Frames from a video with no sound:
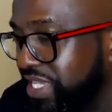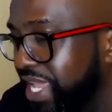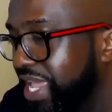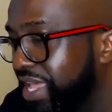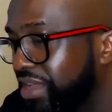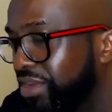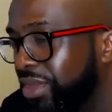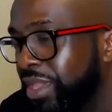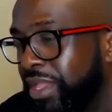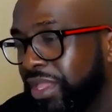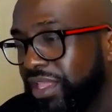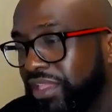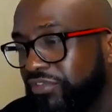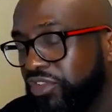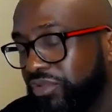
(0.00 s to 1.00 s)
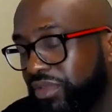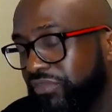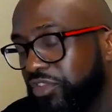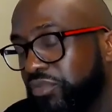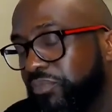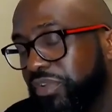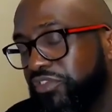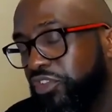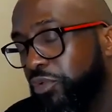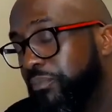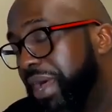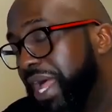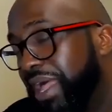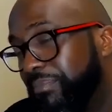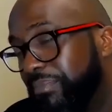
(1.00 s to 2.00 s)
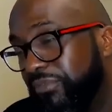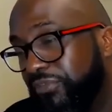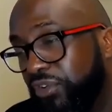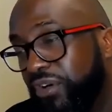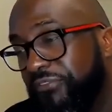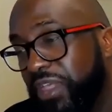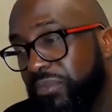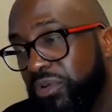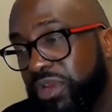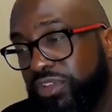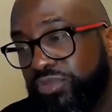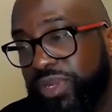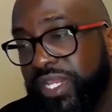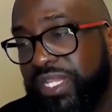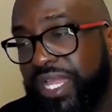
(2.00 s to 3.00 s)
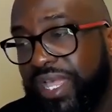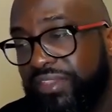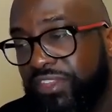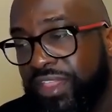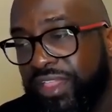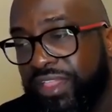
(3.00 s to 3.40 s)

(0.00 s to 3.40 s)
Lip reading: now, if you buy it before February 29th,